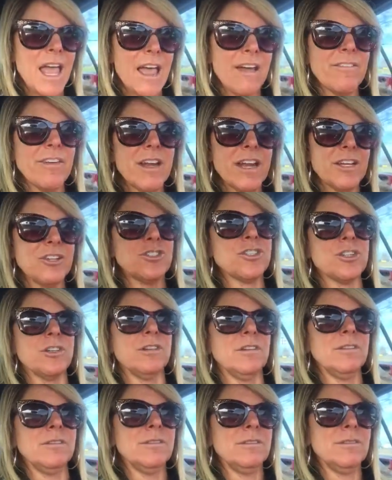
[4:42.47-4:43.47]

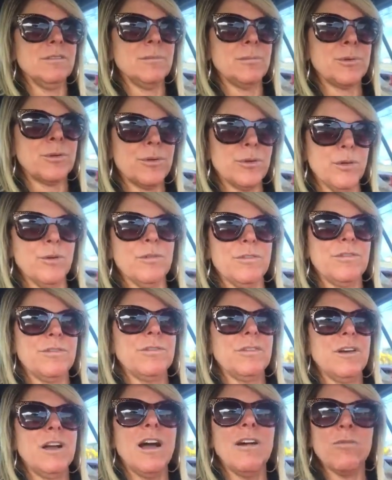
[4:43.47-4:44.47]
evidential proof
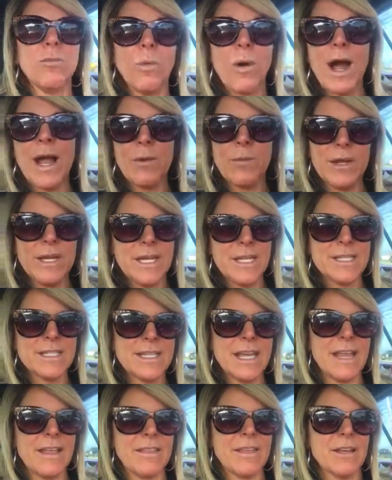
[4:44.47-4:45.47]
of why we need to
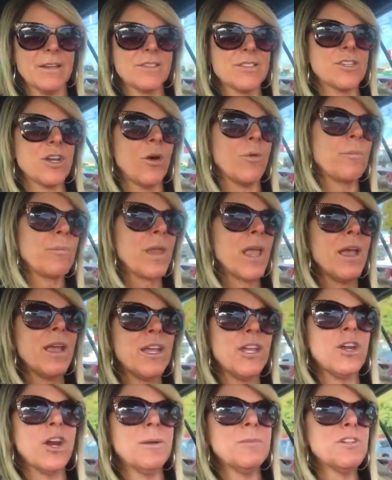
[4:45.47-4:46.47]
take things. So,
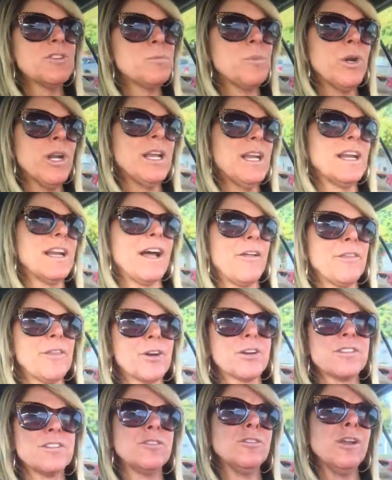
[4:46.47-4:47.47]
you know, I'm just putting it out
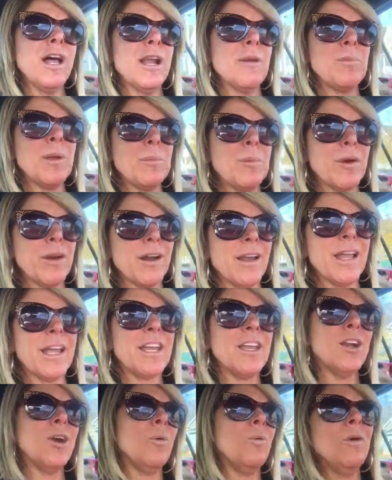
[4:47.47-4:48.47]
there because there's a lot of people that are
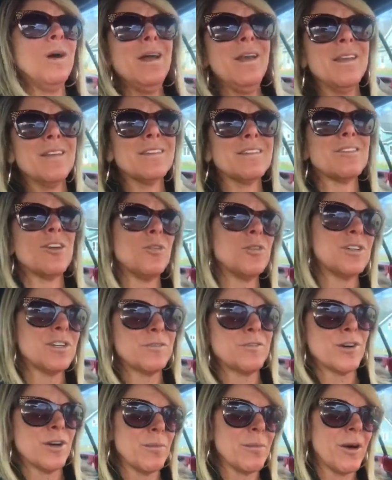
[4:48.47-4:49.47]
like, you know, what is so
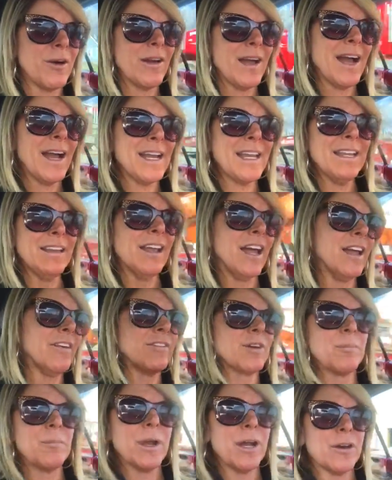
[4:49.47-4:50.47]
different about ID
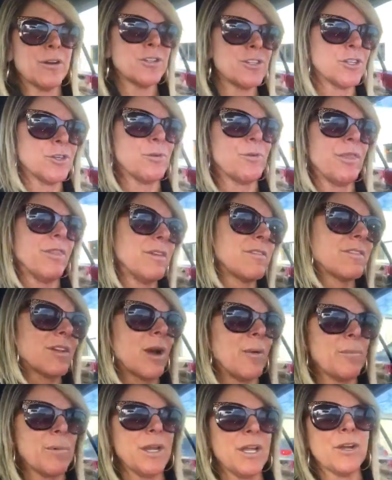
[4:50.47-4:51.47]
Life compared to this
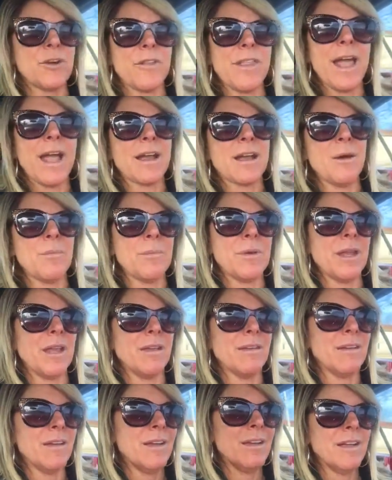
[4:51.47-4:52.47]
company or that
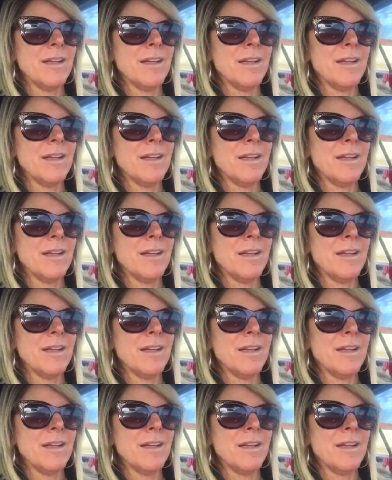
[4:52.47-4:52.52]
company?